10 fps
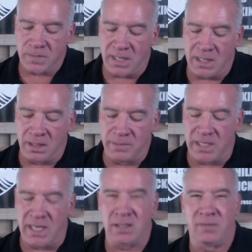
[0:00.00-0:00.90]
and
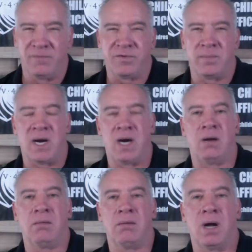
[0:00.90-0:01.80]
eliminate them from
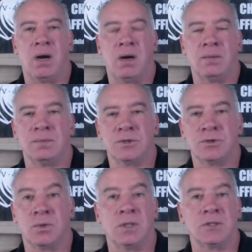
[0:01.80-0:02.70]
our
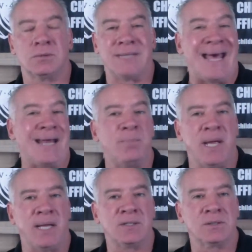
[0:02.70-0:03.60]
source
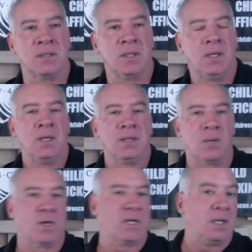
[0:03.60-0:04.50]
database that
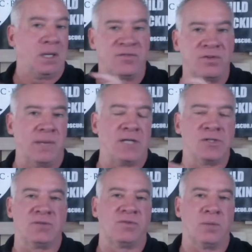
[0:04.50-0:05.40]
we're getting
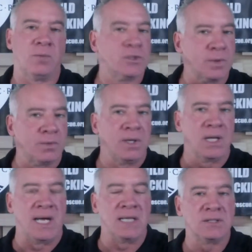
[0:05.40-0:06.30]
information from. Once we
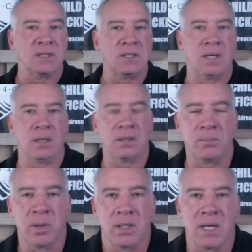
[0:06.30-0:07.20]
realize that they're
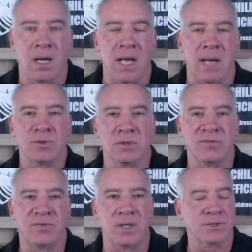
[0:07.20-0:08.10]
putting out absolute
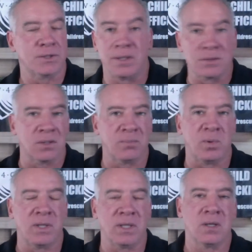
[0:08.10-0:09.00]
falsehood, there's no
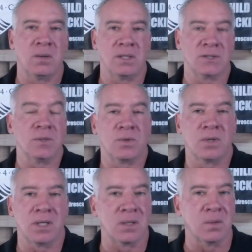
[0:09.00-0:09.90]
point in going. There's no
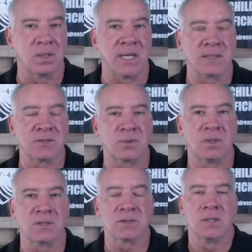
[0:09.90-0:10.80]
good in going to that
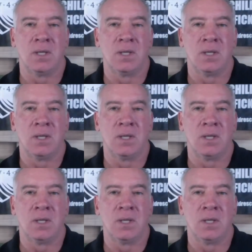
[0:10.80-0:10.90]
source